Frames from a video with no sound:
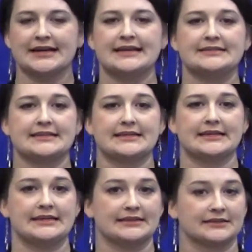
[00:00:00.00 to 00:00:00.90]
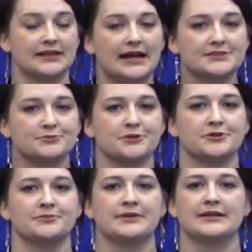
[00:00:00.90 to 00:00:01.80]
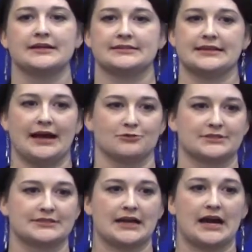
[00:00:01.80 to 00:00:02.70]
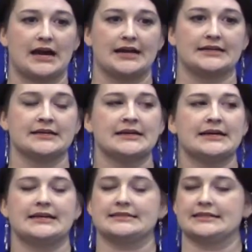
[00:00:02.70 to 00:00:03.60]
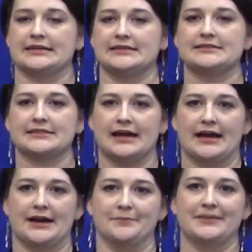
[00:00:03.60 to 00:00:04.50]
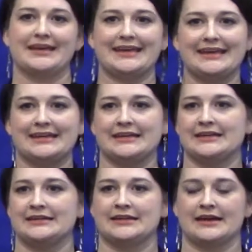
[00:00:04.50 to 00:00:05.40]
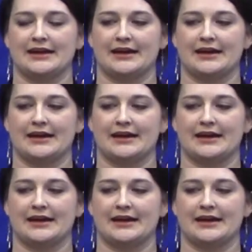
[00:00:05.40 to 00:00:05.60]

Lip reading: Is it in the classroom? Is it outside? Is it in